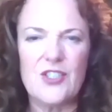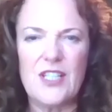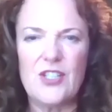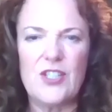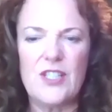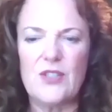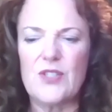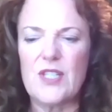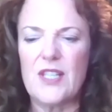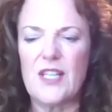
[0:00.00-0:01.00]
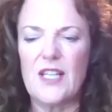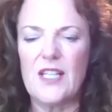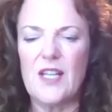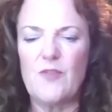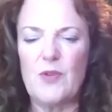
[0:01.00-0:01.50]
engineers that
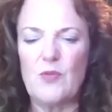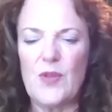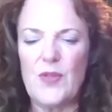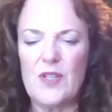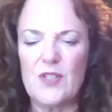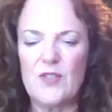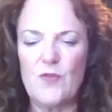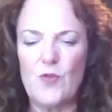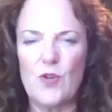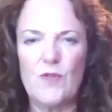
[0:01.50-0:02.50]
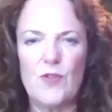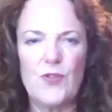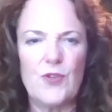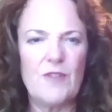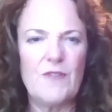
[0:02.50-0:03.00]
have been with us for over
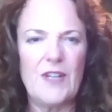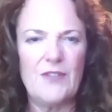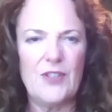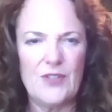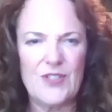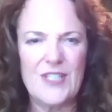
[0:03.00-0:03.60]
35 years.